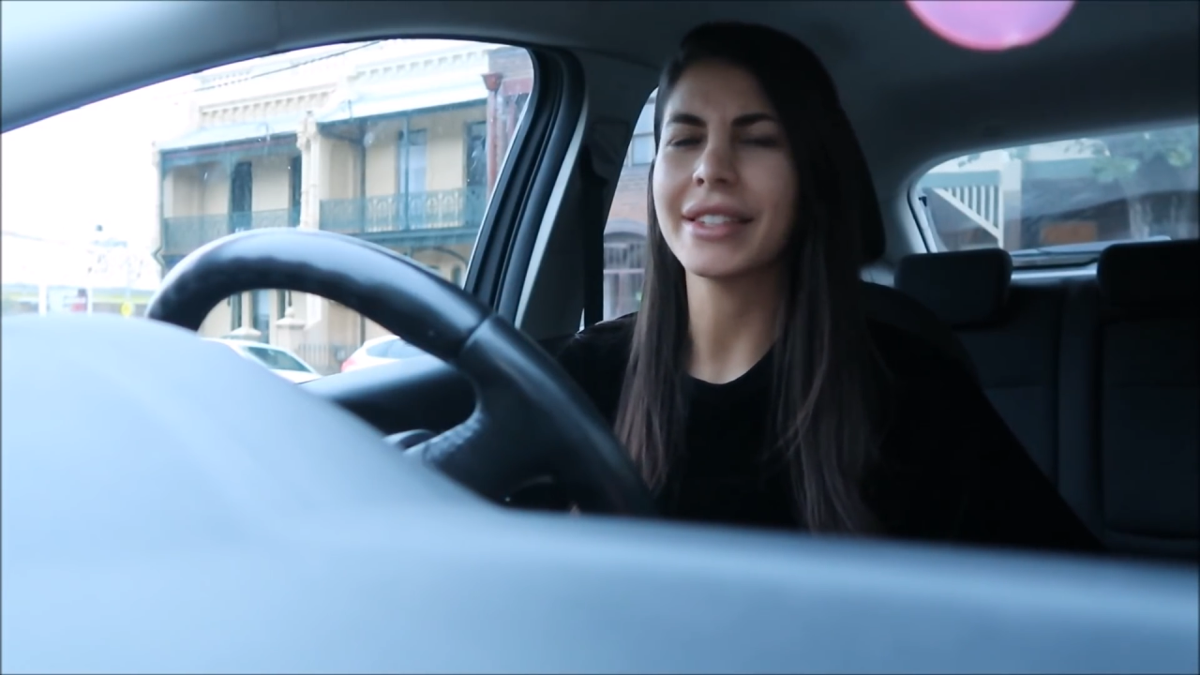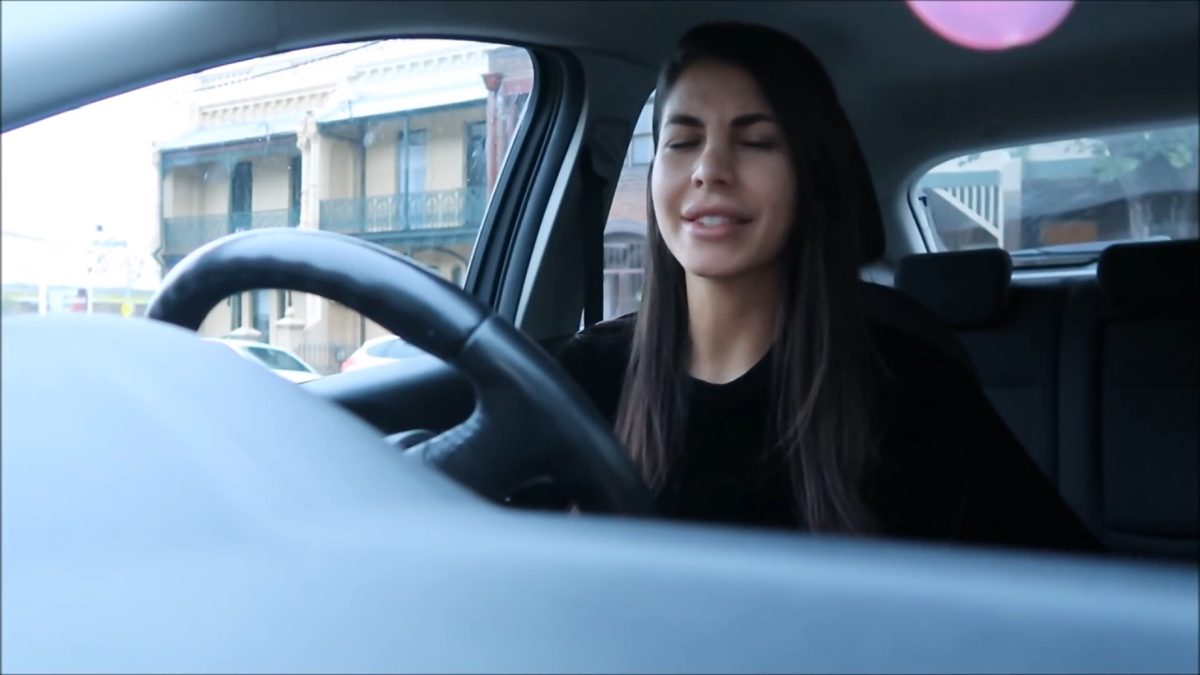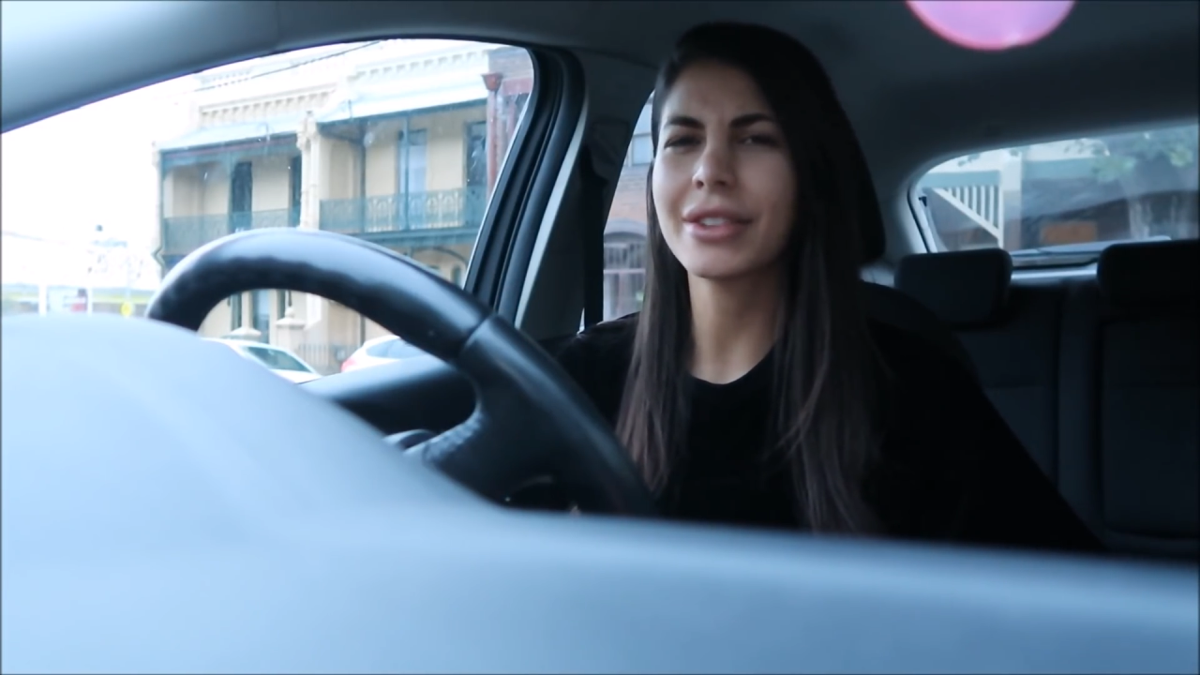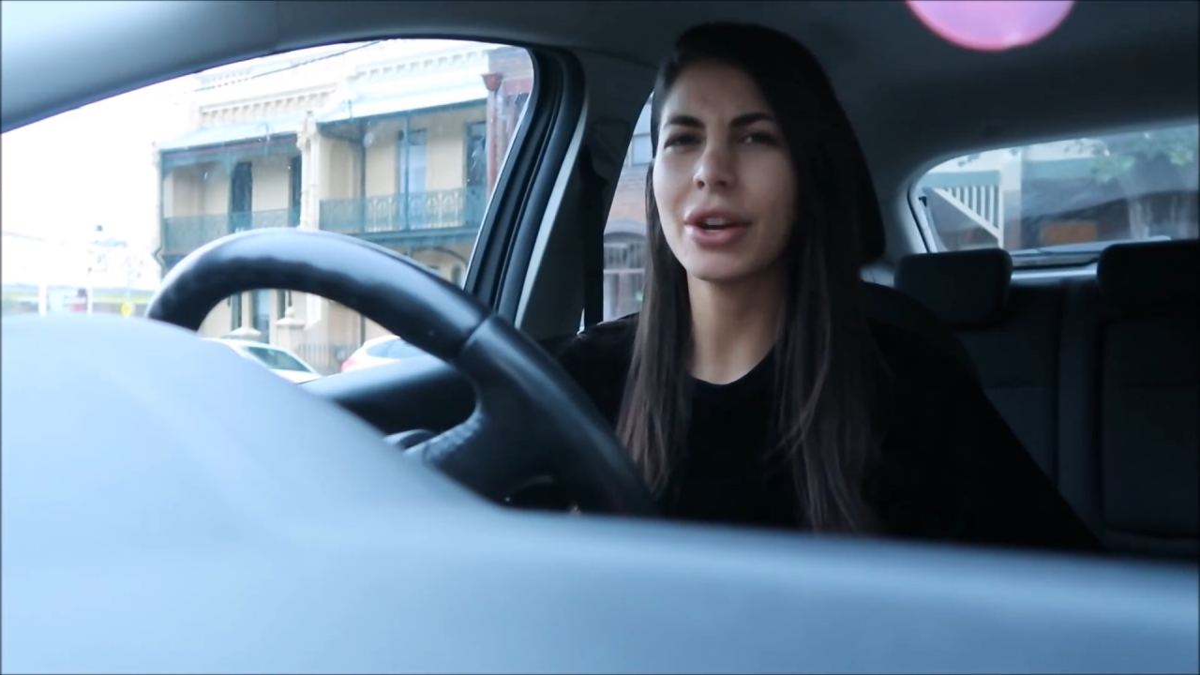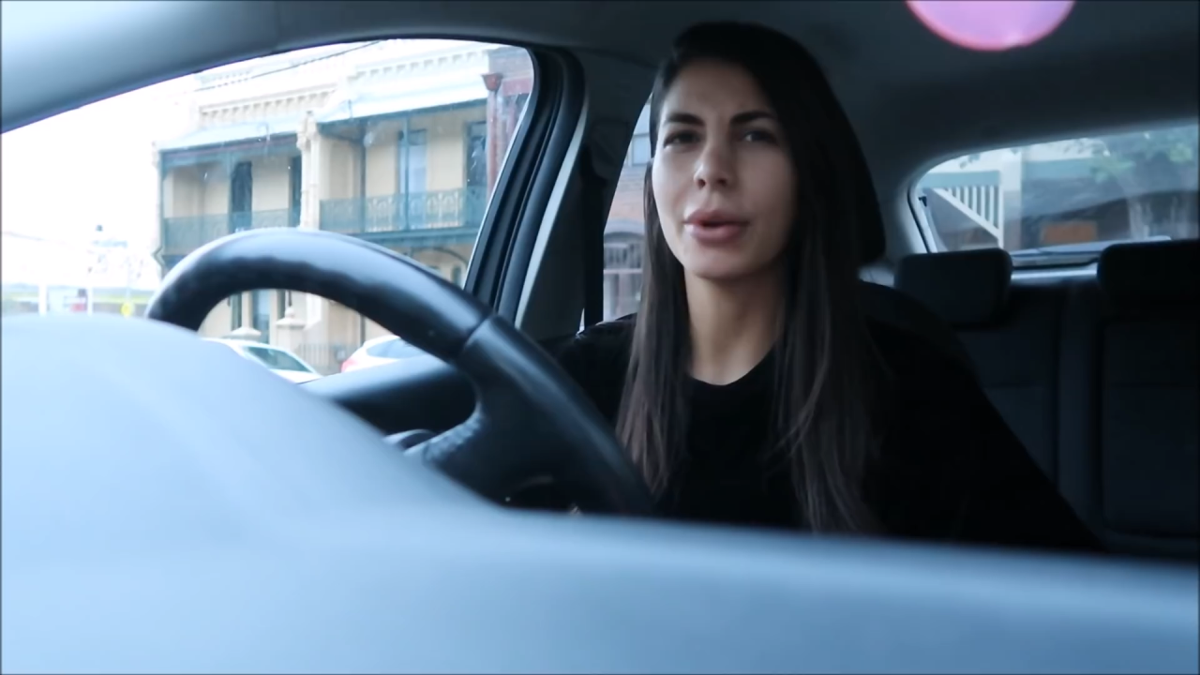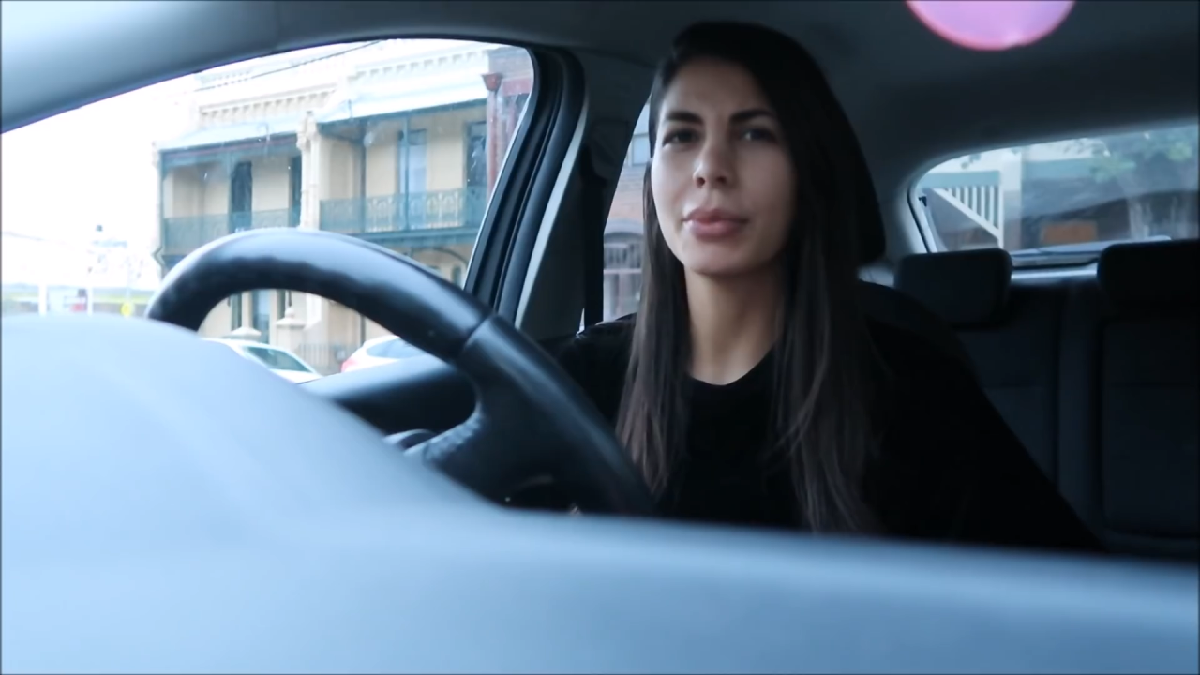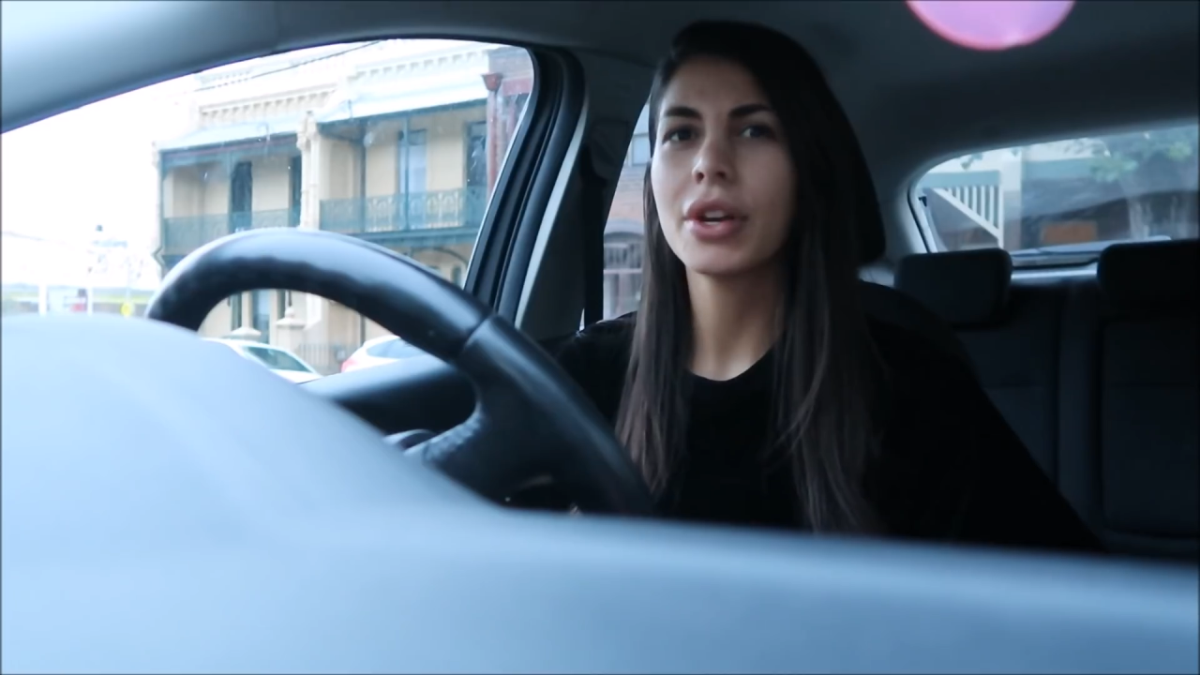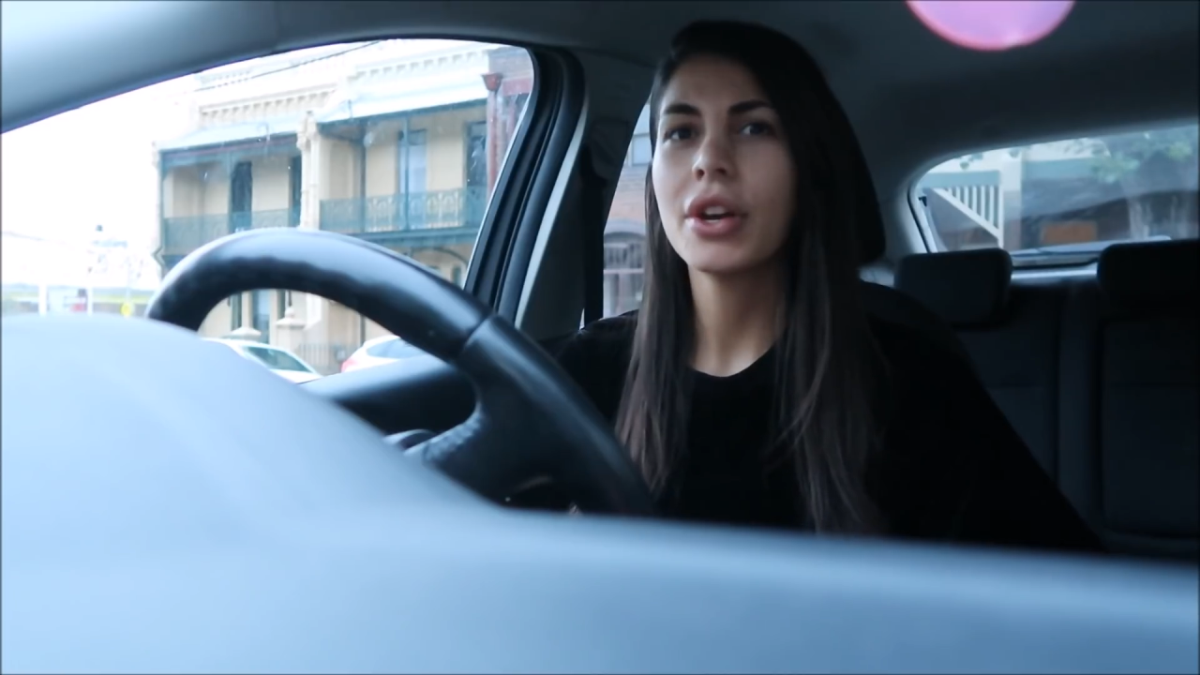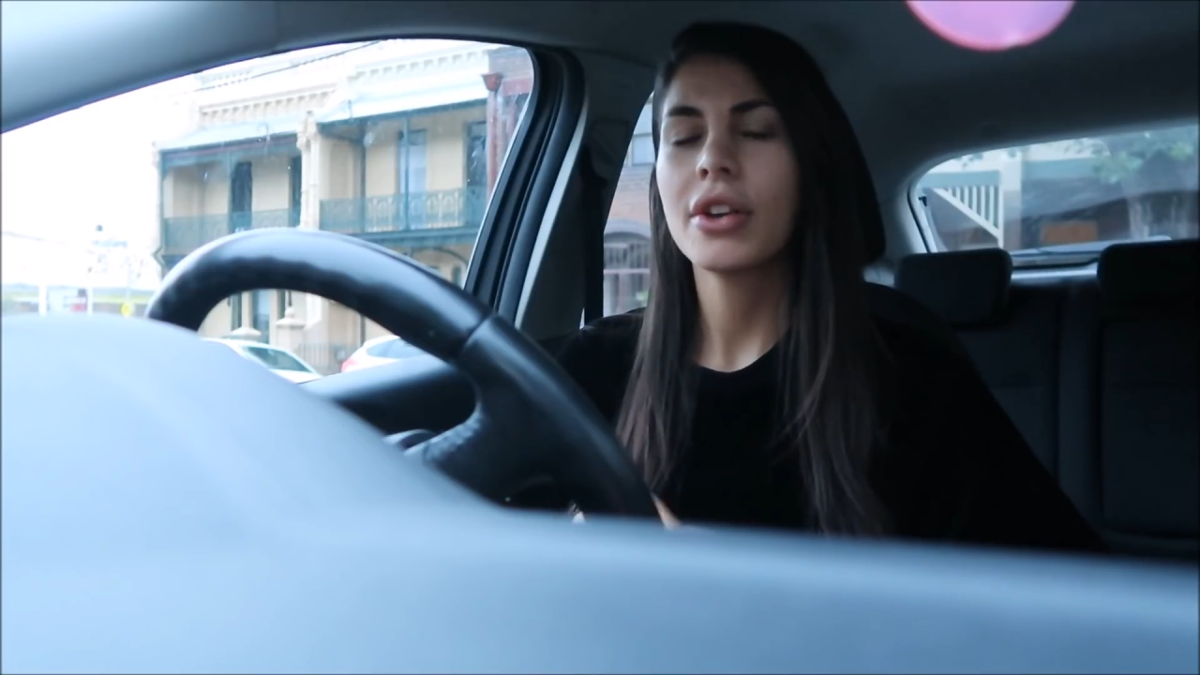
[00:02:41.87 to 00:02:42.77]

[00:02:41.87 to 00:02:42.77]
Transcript: disturbed.